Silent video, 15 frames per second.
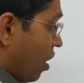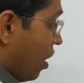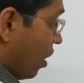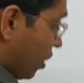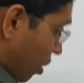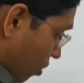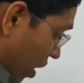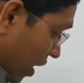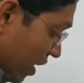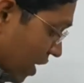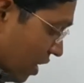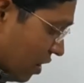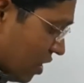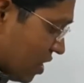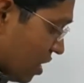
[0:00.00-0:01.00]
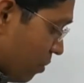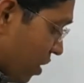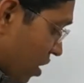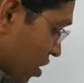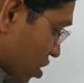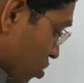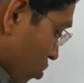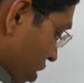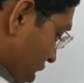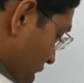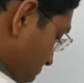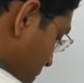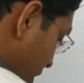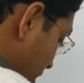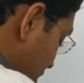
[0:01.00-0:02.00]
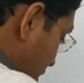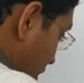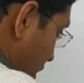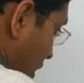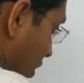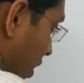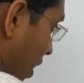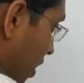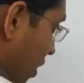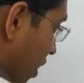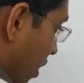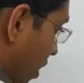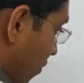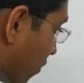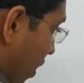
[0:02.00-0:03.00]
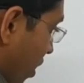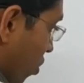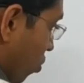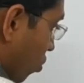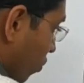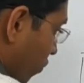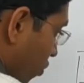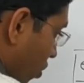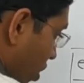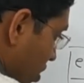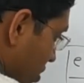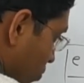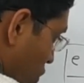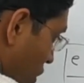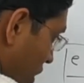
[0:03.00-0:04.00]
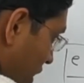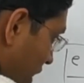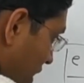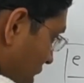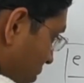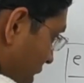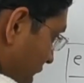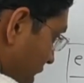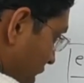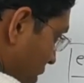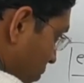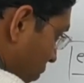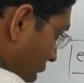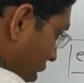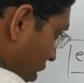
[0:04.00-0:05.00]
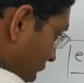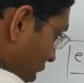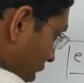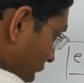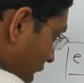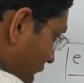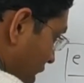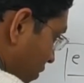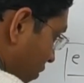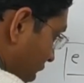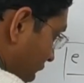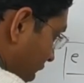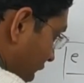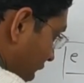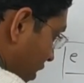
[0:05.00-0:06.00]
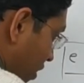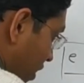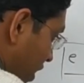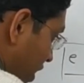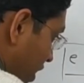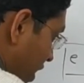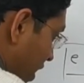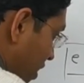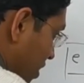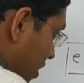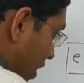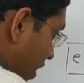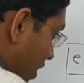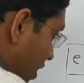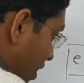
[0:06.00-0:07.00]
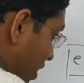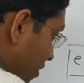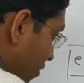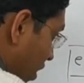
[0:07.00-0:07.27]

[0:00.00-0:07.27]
Now again the similar story repeats, that if I go for small elemental part and if I take dx and dy,